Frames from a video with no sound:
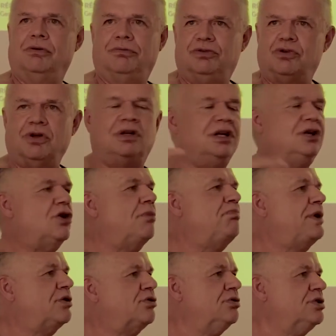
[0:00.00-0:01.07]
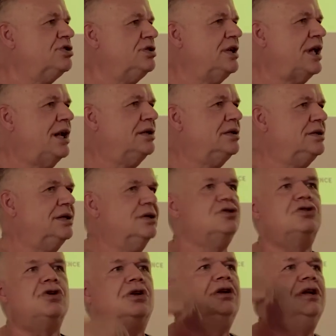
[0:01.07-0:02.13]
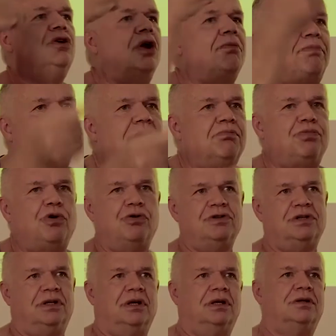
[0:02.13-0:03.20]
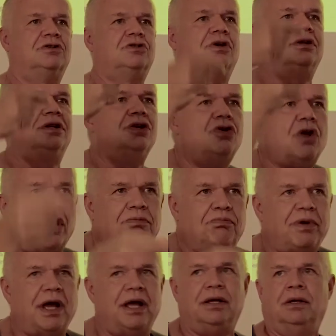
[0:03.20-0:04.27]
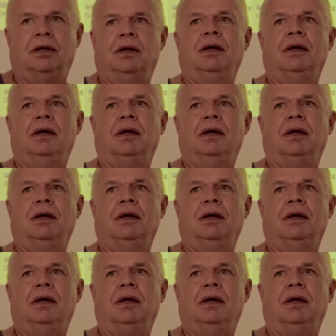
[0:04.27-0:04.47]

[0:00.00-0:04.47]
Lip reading: Certainly not by conditionality, certainly not by imposing it, certainly not by